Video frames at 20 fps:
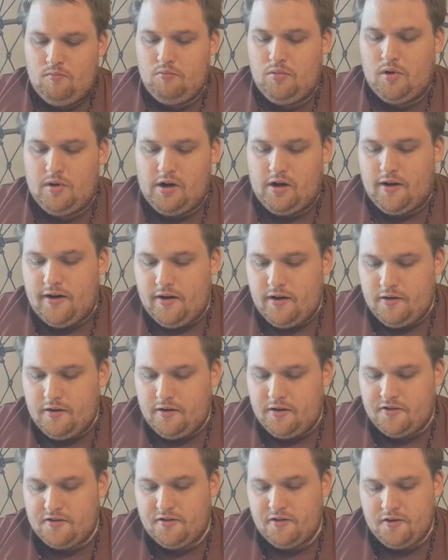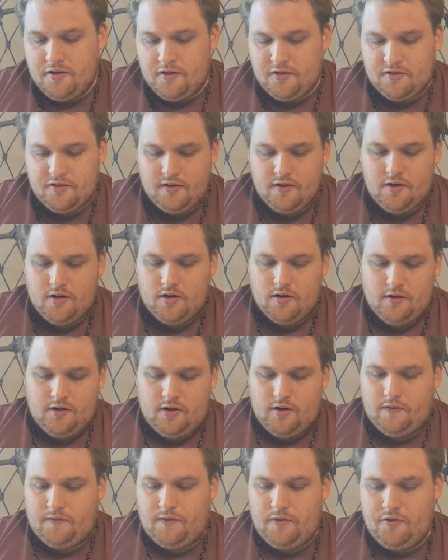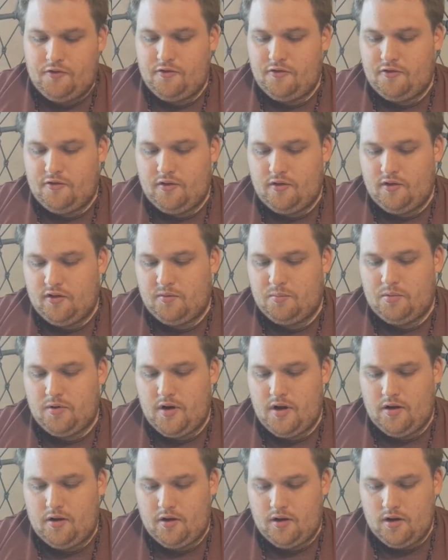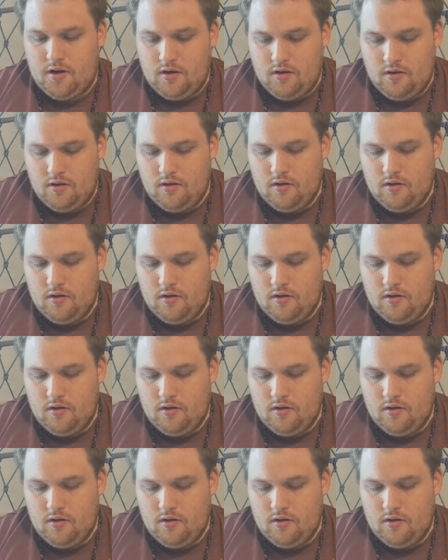but your future still looks pretty good.